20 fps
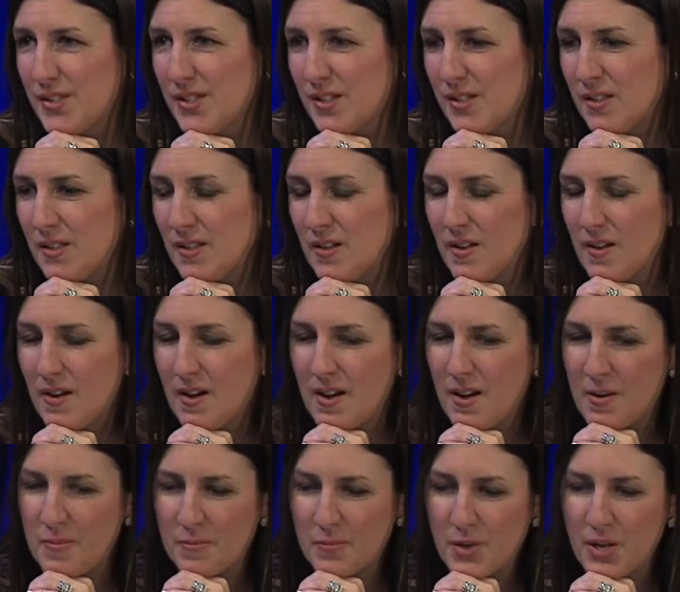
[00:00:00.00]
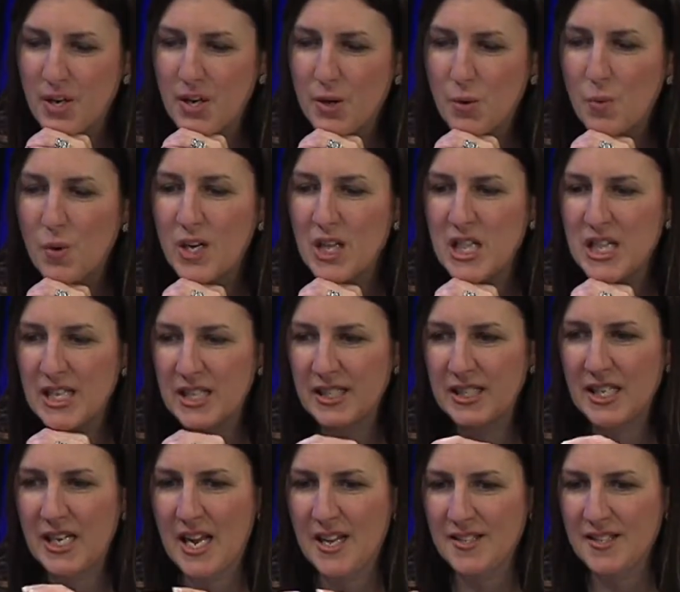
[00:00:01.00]
And um, one of the things
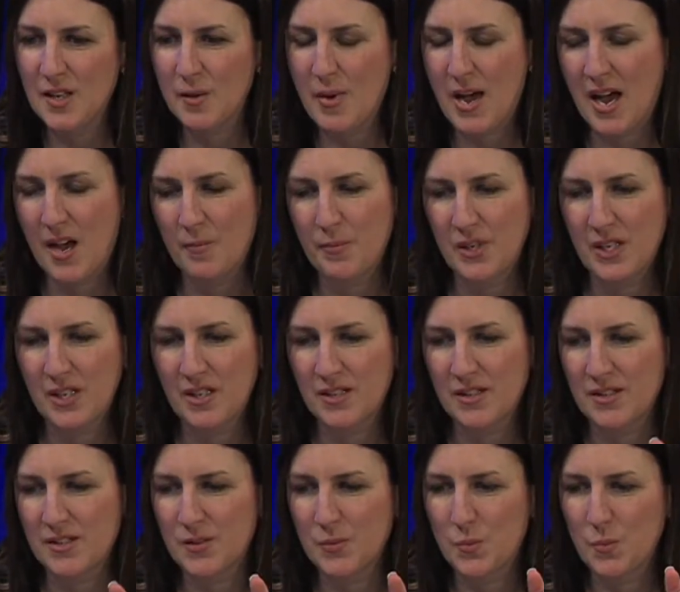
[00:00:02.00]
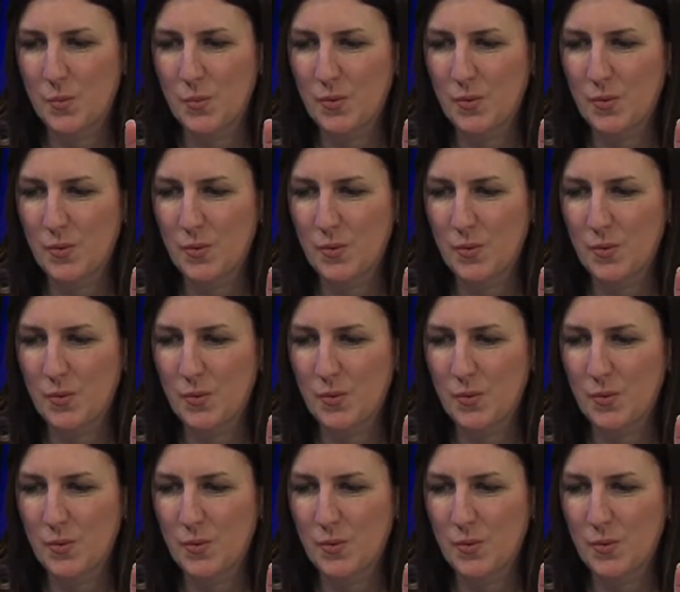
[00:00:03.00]
that ends up happening is,